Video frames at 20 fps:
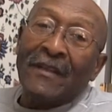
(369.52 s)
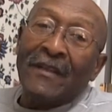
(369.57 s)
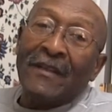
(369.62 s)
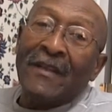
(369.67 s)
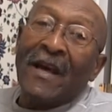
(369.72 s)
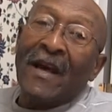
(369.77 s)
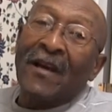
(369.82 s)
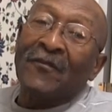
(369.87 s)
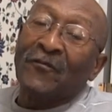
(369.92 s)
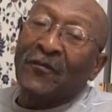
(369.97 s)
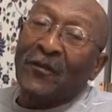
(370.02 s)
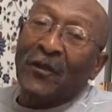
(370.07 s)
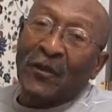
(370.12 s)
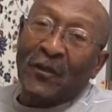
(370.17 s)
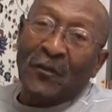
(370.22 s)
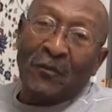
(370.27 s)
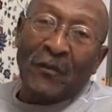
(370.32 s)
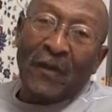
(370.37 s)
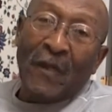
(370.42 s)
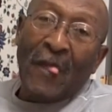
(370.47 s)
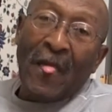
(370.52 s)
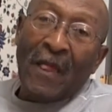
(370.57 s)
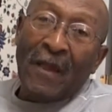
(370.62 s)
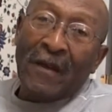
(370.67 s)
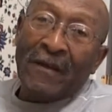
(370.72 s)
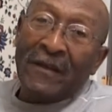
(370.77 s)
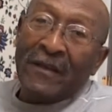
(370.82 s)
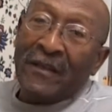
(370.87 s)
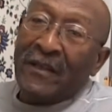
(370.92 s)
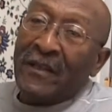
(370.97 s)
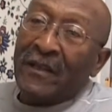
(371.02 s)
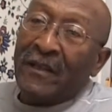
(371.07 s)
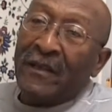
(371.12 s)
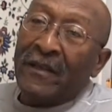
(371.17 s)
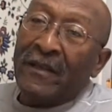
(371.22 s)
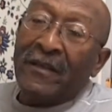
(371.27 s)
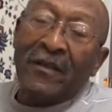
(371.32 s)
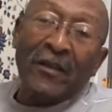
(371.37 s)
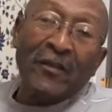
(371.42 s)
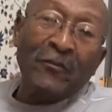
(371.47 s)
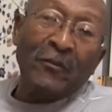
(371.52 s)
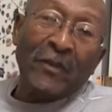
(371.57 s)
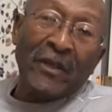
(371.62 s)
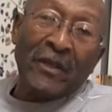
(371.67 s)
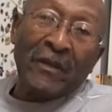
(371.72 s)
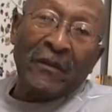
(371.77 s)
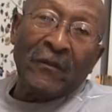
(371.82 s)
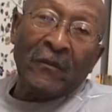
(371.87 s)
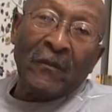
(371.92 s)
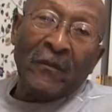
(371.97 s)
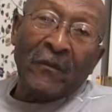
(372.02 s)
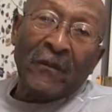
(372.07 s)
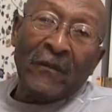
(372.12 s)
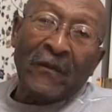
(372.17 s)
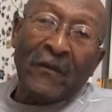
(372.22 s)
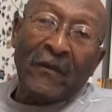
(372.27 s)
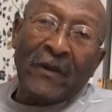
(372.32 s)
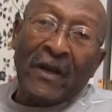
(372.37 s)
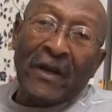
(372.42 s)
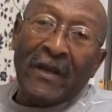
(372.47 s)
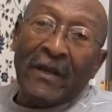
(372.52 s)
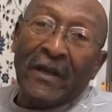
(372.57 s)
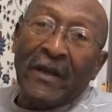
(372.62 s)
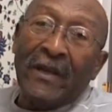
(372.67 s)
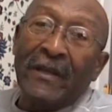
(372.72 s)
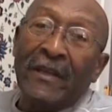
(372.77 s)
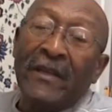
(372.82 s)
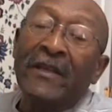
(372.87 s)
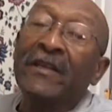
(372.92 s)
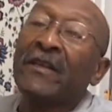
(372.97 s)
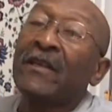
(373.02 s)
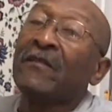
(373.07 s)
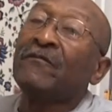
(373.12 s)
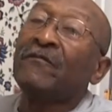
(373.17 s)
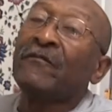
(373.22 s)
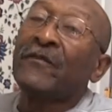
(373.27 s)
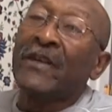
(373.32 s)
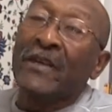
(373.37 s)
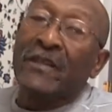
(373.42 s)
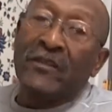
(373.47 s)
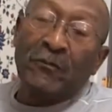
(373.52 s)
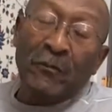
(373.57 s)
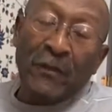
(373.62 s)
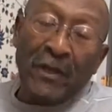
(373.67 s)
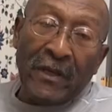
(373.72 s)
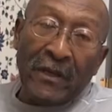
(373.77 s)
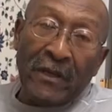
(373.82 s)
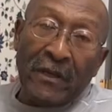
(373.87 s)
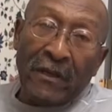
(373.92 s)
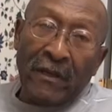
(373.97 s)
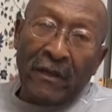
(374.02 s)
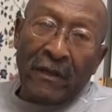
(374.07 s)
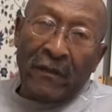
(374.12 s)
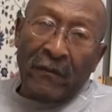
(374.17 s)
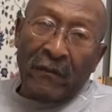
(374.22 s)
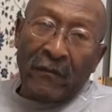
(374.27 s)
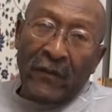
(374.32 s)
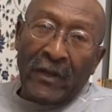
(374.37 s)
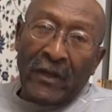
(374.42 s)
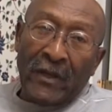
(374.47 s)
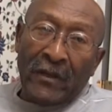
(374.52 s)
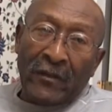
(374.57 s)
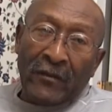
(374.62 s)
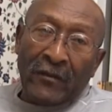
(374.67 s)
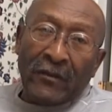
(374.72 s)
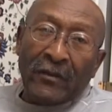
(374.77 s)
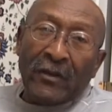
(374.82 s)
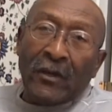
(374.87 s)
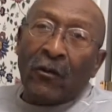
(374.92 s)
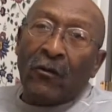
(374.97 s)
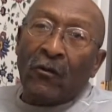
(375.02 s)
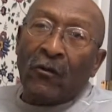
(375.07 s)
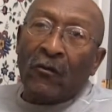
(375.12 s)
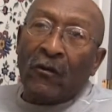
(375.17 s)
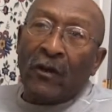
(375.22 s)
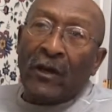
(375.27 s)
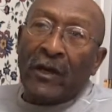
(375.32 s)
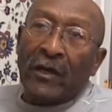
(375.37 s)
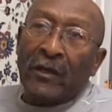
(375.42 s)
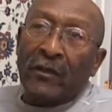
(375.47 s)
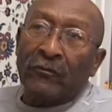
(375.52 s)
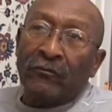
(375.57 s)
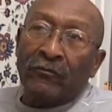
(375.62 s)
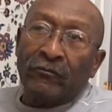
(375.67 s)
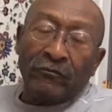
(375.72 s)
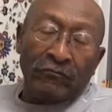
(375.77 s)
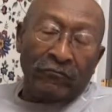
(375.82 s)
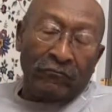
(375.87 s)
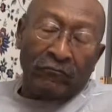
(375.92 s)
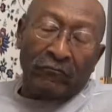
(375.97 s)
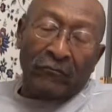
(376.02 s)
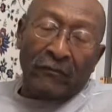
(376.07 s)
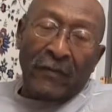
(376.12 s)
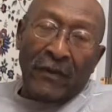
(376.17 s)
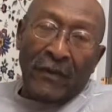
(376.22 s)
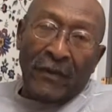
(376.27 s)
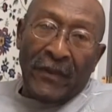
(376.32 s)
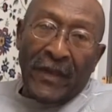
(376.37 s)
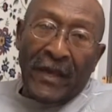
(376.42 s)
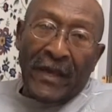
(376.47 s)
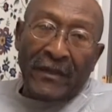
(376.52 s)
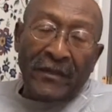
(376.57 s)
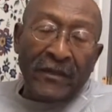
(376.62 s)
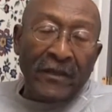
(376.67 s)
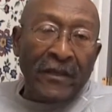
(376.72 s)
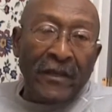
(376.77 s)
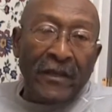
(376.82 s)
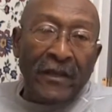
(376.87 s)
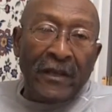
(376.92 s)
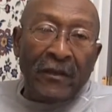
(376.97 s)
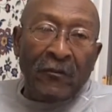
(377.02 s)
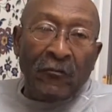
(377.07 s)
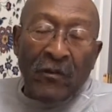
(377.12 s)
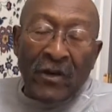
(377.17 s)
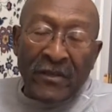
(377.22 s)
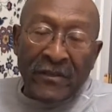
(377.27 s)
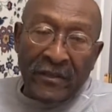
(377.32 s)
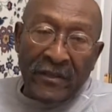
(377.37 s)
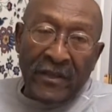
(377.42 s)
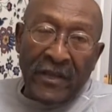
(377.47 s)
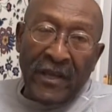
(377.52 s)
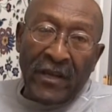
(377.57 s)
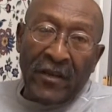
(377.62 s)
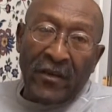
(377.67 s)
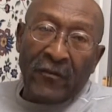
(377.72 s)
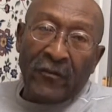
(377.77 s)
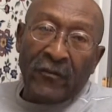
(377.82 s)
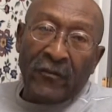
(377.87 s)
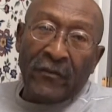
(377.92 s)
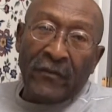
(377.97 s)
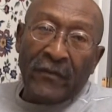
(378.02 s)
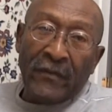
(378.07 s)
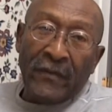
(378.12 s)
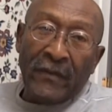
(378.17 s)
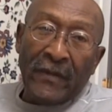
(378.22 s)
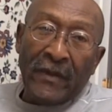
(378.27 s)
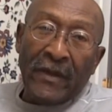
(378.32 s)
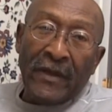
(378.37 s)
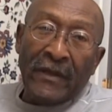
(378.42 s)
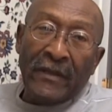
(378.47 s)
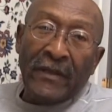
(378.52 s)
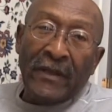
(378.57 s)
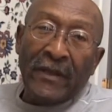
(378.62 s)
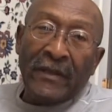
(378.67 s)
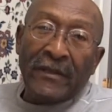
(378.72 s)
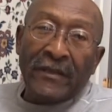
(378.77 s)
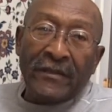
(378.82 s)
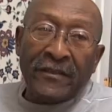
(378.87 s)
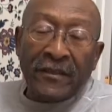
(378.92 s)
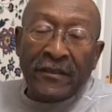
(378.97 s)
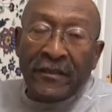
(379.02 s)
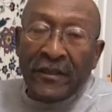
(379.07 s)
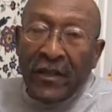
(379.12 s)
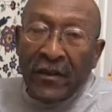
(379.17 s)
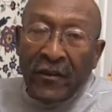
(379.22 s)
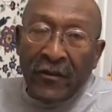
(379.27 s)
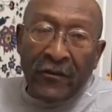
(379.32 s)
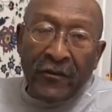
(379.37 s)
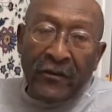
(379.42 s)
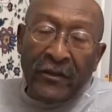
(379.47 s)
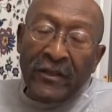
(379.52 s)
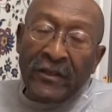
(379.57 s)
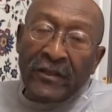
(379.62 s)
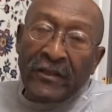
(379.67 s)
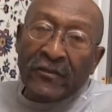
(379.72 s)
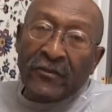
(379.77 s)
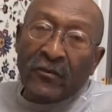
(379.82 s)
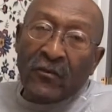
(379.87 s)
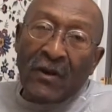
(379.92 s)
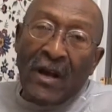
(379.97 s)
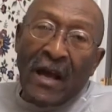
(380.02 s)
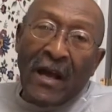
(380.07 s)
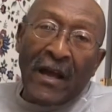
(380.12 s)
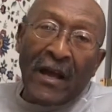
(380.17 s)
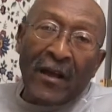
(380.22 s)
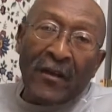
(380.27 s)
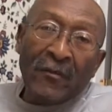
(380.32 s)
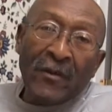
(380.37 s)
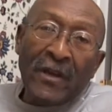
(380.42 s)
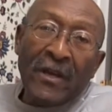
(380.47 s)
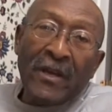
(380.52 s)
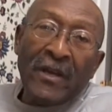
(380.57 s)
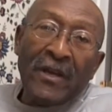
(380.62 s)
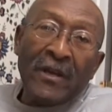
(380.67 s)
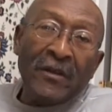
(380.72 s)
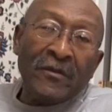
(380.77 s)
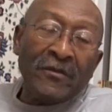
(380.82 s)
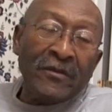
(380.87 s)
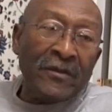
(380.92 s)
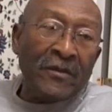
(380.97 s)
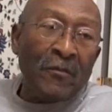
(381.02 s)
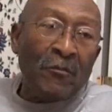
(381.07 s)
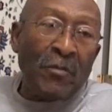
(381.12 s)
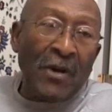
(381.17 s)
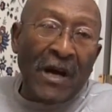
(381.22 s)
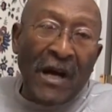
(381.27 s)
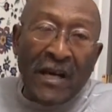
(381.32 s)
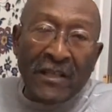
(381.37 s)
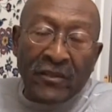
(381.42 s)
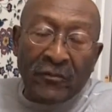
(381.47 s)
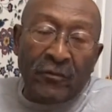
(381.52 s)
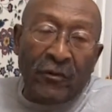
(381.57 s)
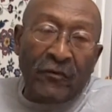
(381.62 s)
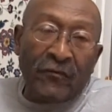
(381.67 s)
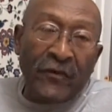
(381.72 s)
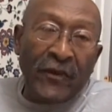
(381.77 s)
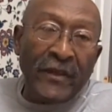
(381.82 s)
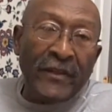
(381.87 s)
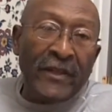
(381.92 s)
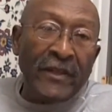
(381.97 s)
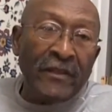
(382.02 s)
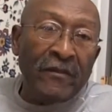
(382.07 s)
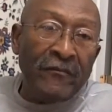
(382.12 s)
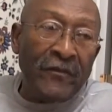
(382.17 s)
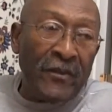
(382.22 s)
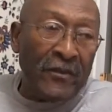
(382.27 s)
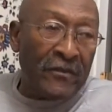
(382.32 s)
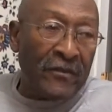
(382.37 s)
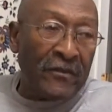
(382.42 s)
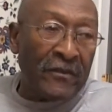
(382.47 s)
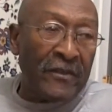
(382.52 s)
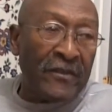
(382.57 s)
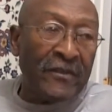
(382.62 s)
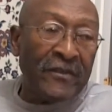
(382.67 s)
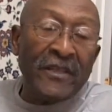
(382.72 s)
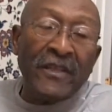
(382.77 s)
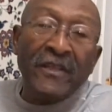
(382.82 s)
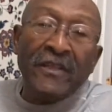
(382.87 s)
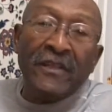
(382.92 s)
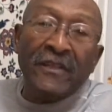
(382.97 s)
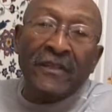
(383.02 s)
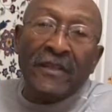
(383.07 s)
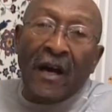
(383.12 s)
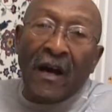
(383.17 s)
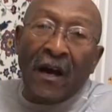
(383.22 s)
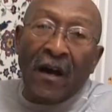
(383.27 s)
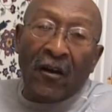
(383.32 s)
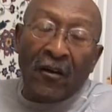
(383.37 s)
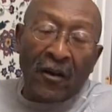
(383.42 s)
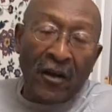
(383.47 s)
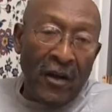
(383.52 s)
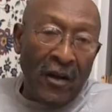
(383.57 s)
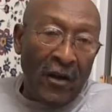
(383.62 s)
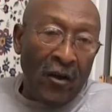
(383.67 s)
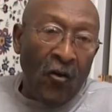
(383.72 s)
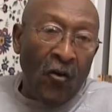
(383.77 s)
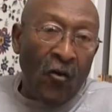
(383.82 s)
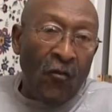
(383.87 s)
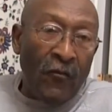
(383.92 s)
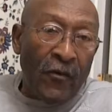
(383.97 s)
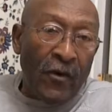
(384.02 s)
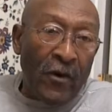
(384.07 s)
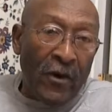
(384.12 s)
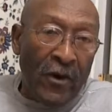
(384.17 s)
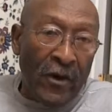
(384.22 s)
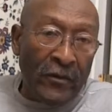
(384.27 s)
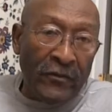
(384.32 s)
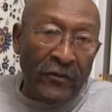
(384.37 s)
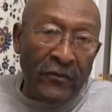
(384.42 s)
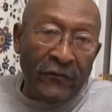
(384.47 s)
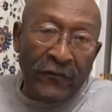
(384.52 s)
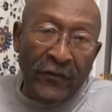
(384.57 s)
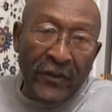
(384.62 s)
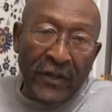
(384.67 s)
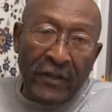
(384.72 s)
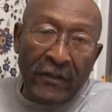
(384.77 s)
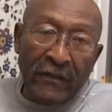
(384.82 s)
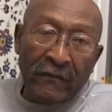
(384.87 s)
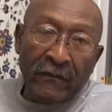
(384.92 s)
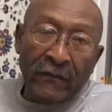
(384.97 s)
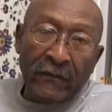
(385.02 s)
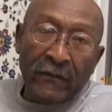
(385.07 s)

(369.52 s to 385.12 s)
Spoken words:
Not Phillip. He couldn't be, right? And he convinced me, that it wasn't him. And the scenario he described is it impossible for an individual to see in the dark over 100 feet.